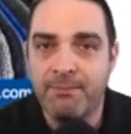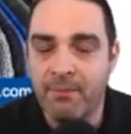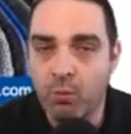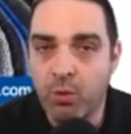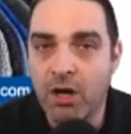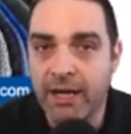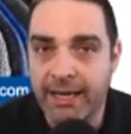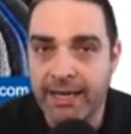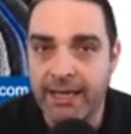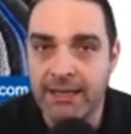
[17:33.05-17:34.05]

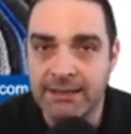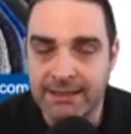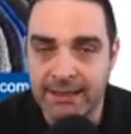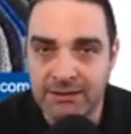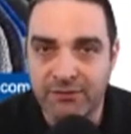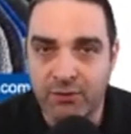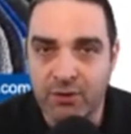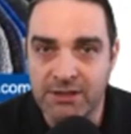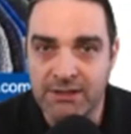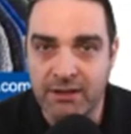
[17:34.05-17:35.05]
working in a
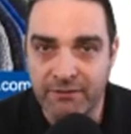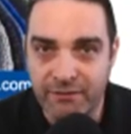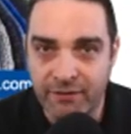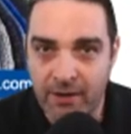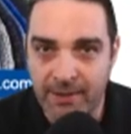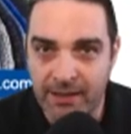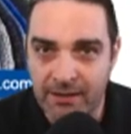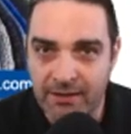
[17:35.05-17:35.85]
Salesforce environment.